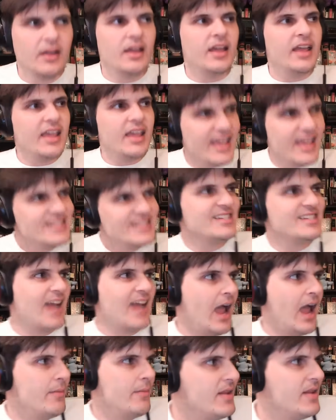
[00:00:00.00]
His
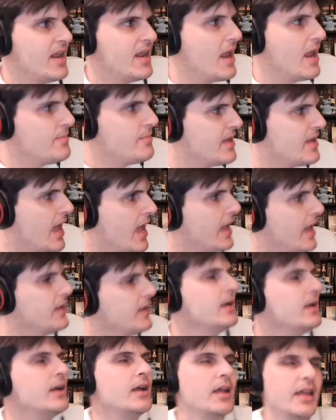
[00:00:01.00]
time in the NBA
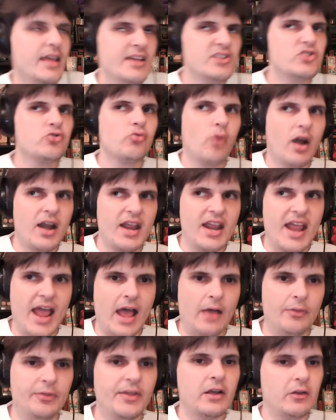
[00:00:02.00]
is running
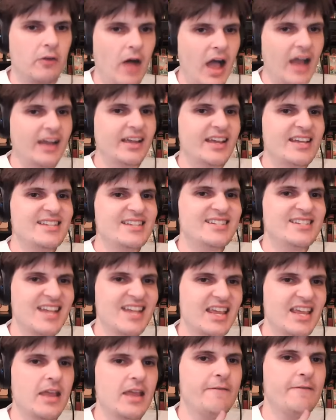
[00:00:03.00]
out. The clock is
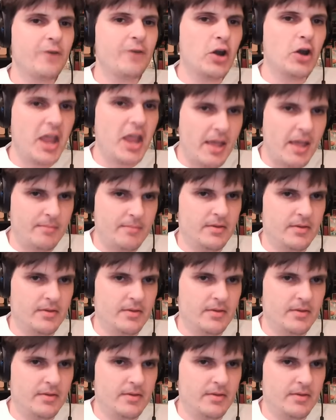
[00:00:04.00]
ticking for him.